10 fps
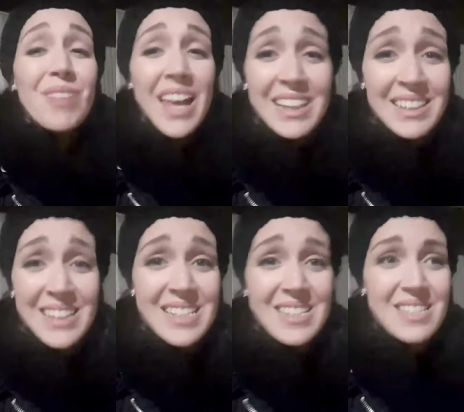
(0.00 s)
And
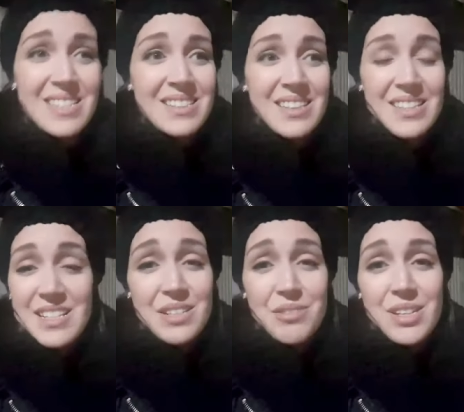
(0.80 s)
this is
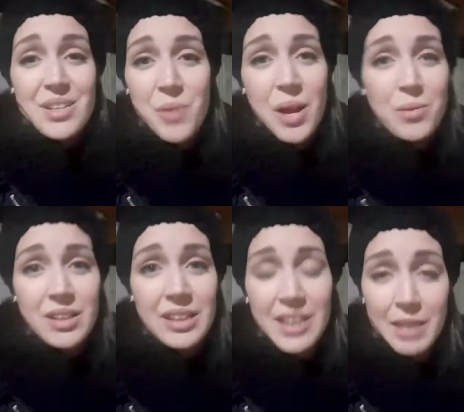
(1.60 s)
the reason why I want
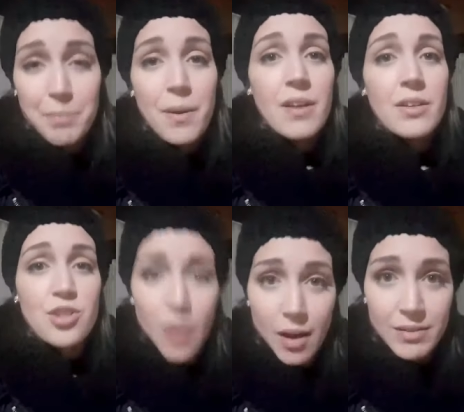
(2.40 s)
to keep
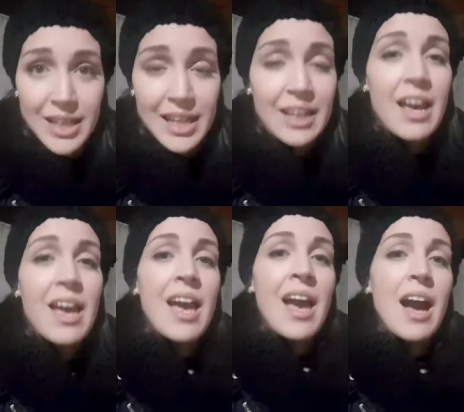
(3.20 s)
traveling.
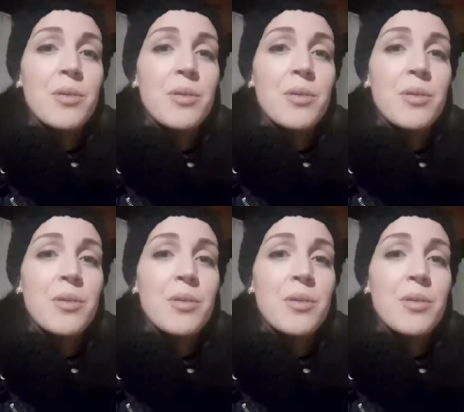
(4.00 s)
I